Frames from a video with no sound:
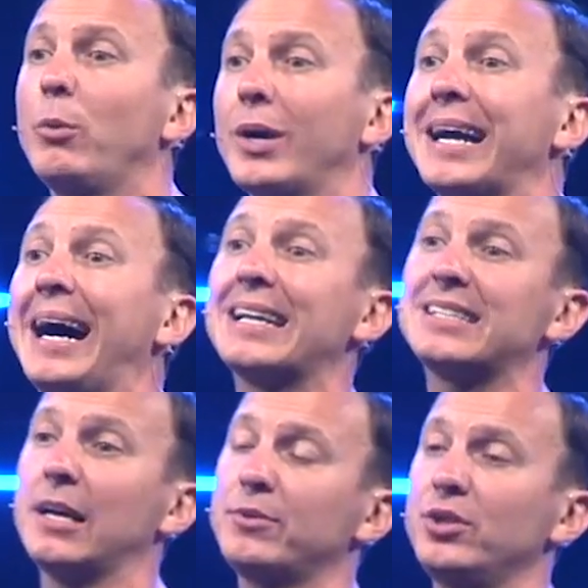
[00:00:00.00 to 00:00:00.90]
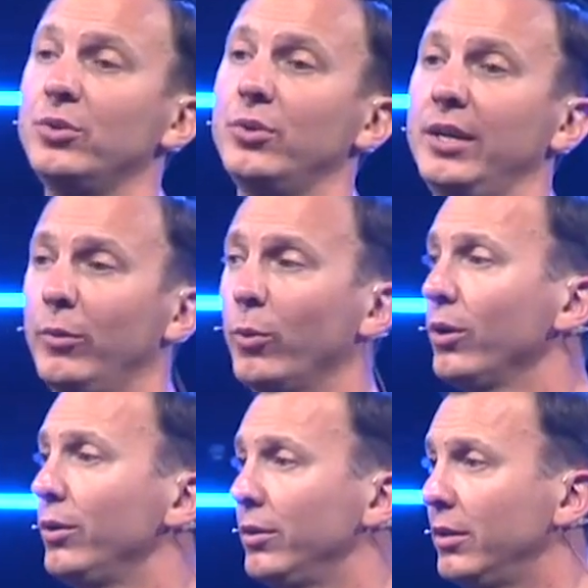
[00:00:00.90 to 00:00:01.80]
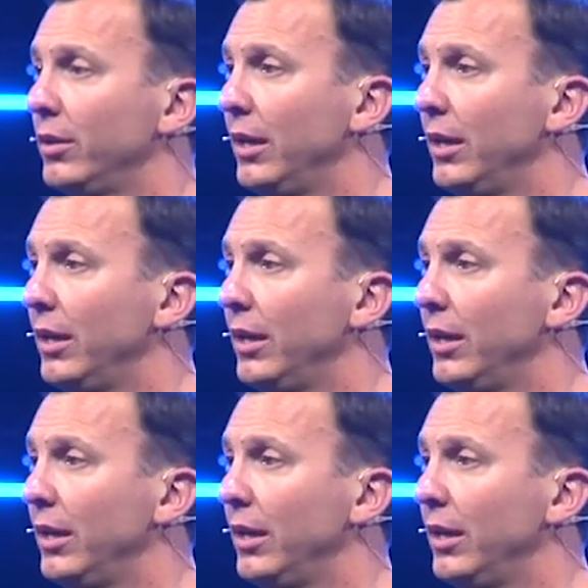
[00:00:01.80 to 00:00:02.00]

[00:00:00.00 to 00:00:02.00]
what God is up to in the world